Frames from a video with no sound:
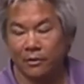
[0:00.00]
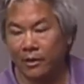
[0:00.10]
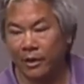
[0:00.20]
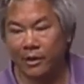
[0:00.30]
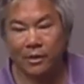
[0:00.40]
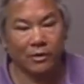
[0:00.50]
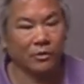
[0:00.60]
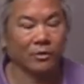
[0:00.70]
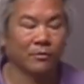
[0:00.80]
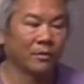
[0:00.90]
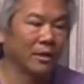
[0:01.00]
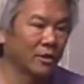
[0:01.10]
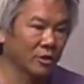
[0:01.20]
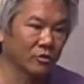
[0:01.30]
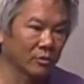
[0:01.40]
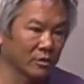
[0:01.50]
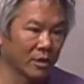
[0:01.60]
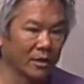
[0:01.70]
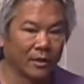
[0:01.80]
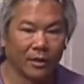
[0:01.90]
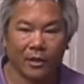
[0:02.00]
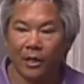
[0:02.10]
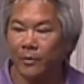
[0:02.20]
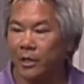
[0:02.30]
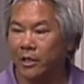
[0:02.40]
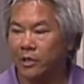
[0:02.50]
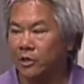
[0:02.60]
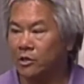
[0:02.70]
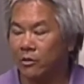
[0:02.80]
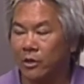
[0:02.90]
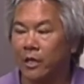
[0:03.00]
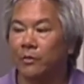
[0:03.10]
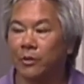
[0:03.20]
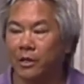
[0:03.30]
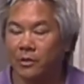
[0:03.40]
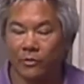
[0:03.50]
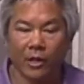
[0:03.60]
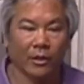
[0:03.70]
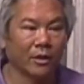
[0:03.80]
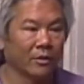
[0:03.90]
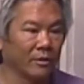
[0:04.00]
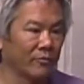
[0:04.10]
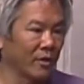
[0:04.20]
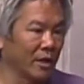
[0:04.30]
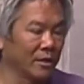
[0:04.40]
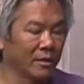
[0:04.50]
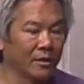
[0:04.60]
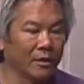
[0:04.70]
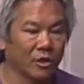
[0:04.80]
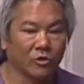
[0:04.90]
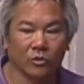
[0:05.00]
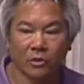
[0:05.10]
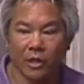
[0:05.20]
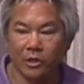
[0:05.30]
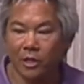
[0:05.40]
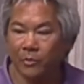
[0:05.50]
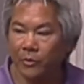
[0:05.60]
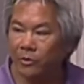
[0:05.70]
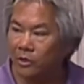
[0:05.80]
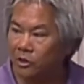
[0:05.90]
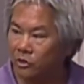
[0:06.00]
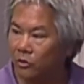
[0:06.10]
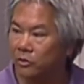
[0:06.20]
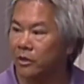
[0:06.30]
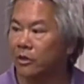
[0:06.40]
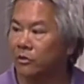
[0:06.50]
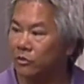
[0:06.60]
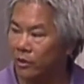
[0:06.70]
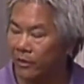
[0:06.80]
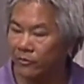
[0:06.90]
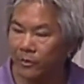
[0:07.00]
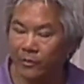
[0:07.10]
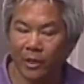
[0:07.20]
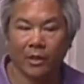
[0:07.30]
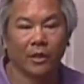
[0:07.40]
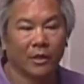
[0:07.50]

I need to do some industrial design. I mean, I can just go to any place around here and find an industrial design shop or consultant, and they'll do that for me, right?